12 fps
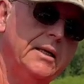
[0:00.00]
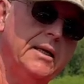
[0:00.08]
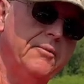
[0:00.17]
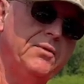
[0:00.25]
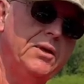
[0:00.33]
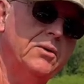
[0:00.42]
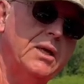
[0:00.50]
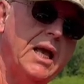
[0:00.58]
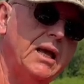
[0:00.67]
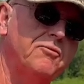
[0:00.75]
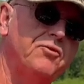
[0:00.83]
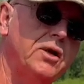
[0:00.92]
If you
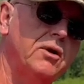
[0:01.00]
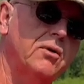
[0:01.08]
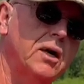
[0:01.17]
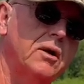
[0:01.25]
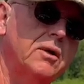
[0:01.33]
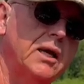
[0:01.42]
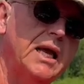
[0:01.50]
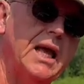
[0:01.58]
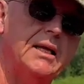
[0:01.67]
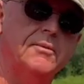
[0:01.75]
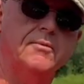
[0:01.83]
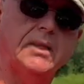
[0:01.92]
can't figure out, you
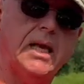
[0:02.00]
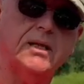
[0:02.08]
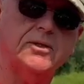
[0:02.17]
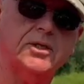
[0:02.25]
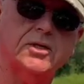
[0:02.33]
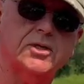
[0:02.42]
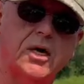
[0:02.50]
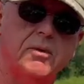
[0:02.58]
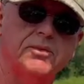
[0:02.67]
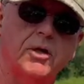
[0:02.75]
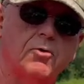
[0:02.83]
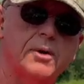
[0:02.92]
can't just
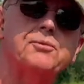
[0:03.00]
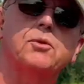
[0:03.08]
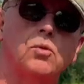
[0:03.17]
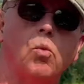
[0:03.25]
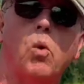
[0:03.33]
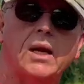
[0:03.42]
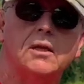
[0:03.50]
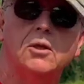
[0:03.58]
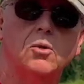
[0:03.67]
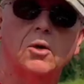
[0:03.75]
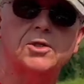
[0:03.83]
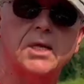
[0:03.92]
come to grips with what
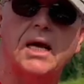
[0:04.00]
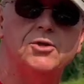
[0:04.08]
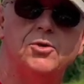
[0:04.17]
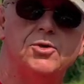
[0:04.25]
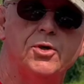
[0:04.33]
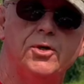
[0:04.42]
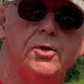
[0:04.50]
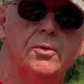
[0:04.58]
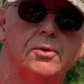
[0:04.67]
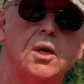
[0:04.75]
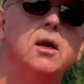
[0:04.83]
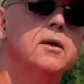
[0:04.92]
lure size you should
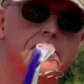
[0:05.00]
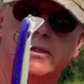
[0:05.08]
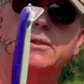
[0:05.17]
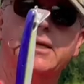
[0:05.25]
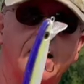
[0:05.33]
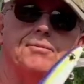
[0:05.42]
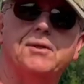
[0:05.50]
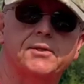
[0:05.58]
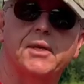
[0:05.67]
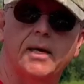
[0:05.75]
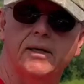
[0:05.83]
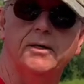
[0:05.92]
use, just snap
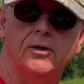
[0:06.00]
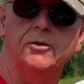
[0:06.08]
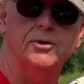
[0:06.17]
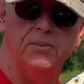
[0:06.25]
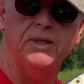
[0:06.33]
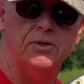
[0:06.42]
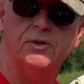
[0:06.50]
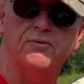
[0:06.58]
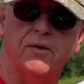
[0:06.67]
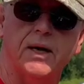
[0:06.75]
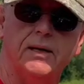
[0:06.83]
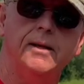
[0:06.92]
this on and you're to be just fine.